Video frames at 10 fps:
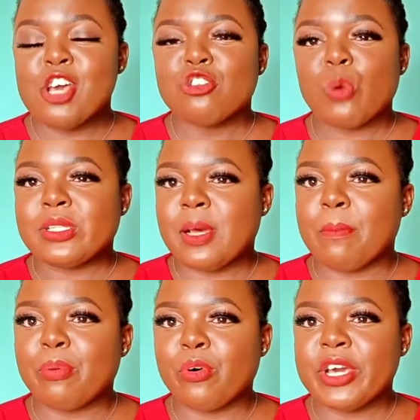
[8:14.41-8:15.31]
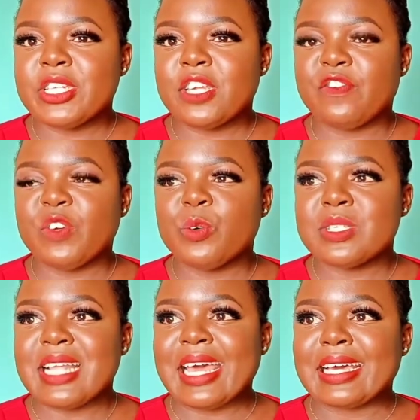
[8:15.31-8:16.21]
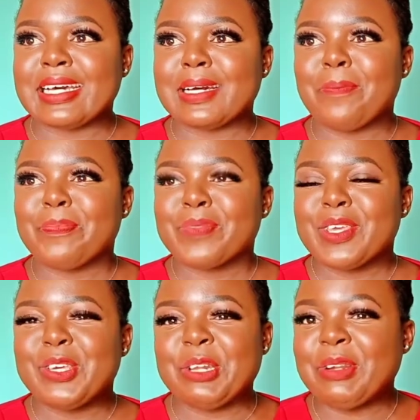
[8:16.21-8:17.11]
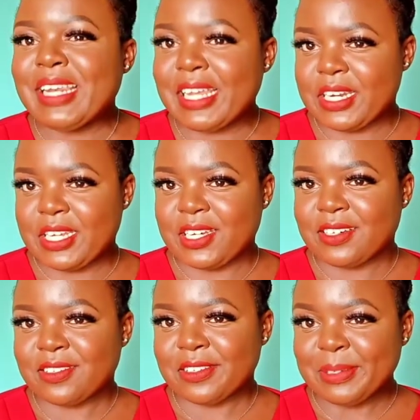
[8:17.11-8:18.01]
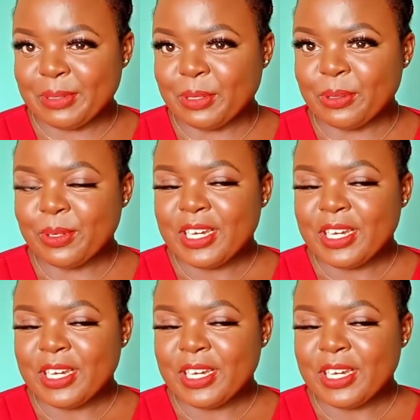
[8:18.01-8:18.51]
so at some point it feels like you're not learning. You know,